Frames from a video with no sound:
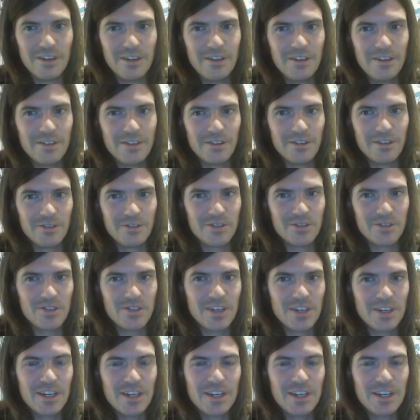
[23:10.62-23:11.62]
because
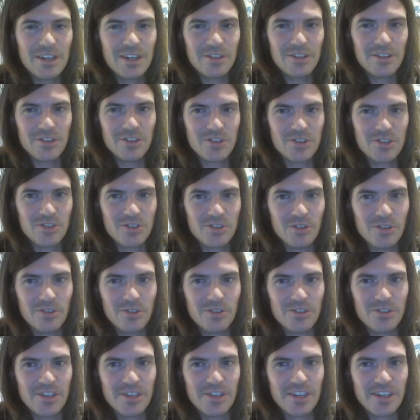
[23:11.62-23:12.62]
the starter
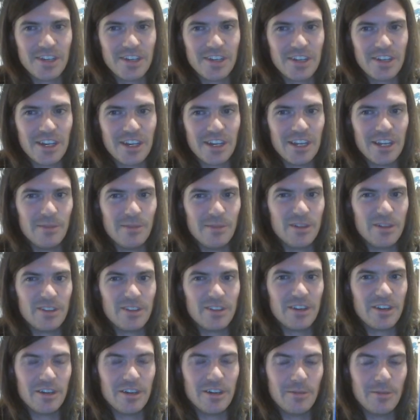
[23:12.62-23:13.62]
deck it came
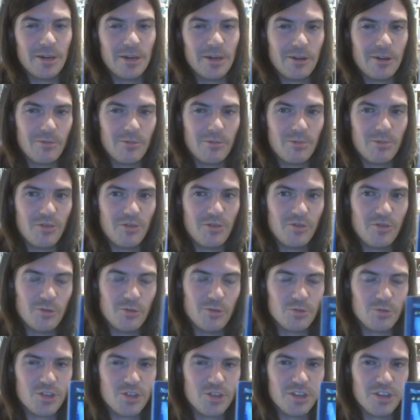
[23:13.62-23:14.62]
out before
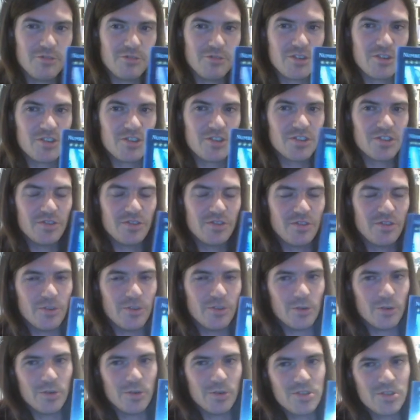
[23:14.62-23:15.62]
Generation
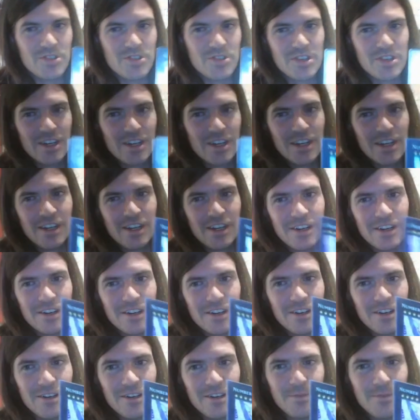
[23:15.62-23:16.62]
Force.
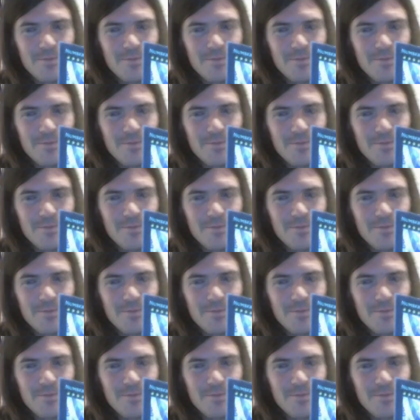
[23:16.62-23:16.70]
So